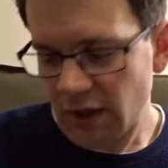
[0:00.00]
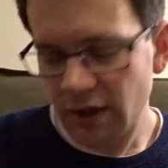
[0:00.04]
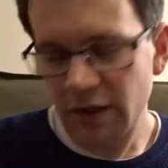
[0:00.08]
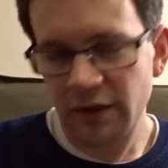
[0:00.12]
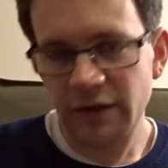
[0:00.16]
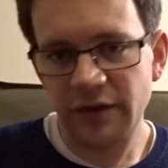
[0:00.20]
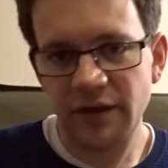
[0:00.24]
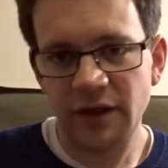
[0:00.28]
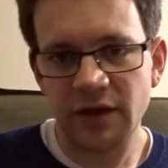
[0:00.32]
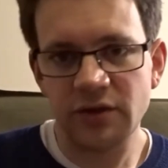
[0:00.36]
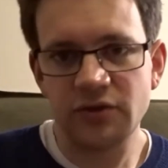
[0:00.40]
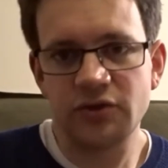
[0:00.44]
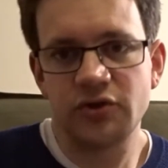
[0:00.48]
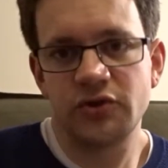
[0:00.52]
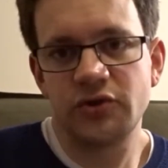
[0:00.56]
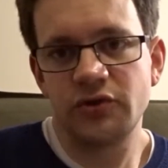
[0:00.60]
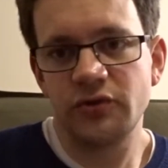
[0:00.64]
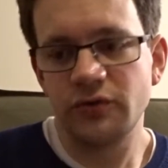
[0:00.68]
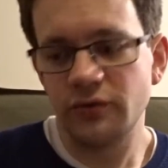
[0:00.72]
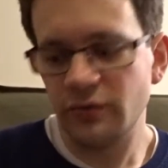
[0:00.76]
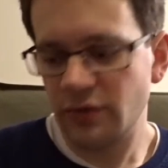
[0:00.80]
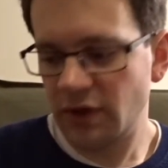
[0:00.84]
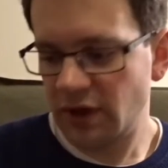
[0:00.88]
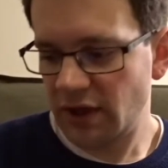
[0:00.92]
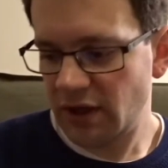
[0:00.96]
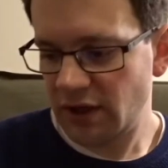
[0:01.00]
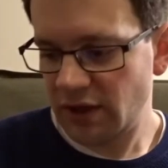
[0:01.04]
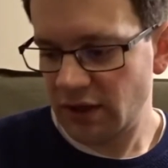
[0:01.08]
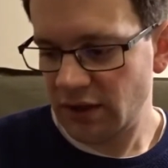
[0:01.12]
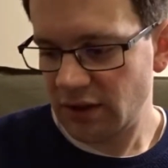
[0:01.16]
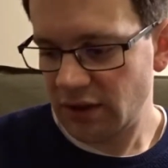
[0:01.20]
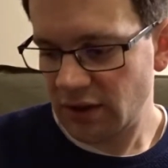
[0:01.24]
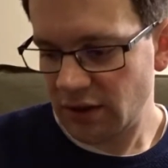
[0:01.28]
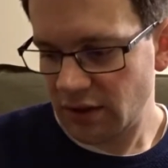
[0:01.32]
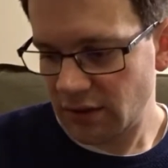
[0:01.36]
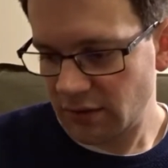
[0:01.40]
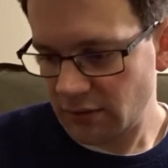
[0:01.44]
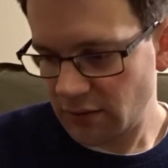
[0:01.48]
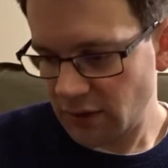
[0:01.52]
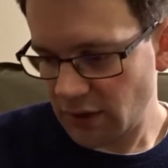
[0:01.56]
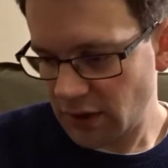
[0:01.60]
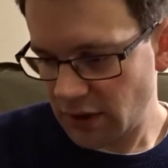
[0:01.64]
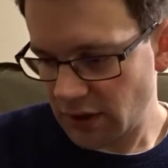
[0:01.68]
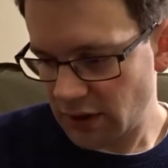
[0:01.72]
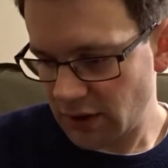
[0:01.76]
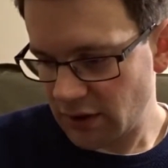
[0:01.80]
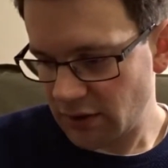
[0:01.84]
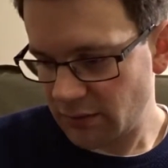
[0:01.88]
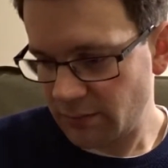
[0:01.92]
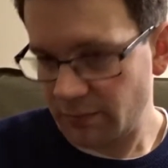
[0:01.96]
thanks to a
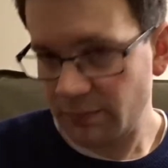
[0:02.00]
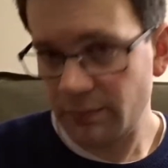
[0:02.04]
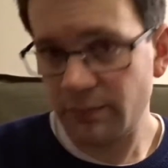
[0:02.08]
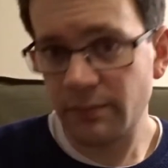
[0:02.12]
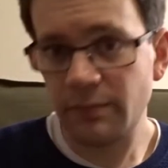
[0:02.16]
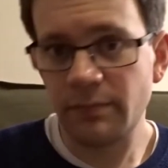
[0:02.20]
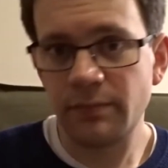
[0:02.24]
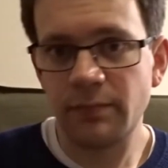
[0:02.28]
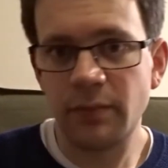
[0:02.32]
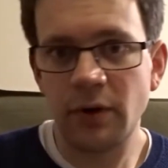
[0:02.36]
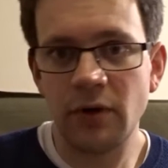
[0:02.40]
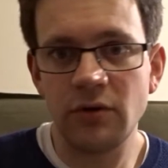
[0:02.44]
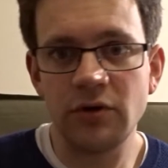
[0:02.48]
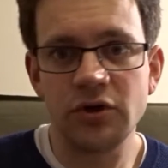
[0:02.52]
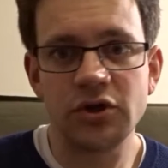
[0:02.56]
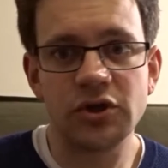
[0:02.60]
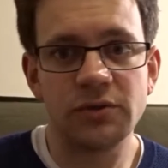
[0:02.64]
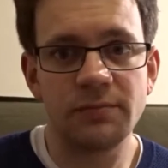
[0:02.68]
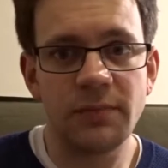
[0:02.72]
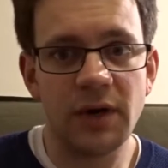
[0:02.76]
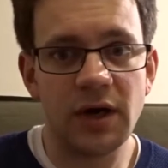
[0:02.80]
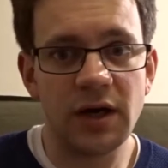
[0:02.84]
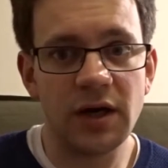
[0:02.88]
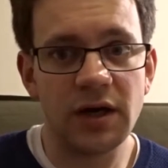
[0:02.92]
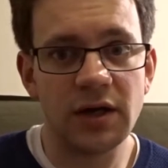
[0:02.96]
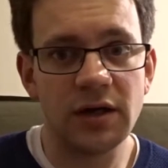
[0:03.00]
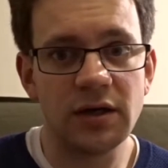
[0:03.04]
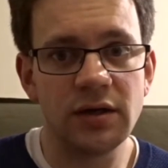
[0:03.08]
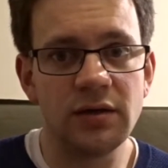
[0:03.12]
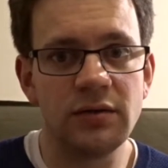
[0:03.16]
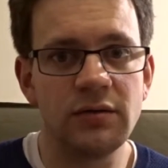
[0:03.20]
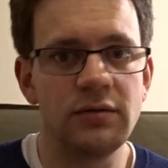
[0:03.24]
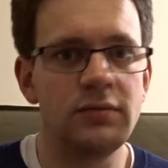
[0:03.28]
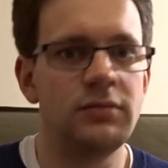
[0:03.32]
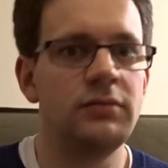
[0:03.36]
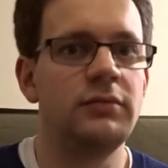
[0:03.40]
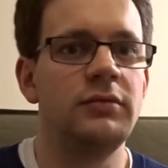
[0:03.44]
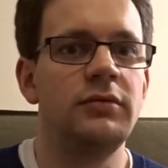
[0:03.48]
Polish-American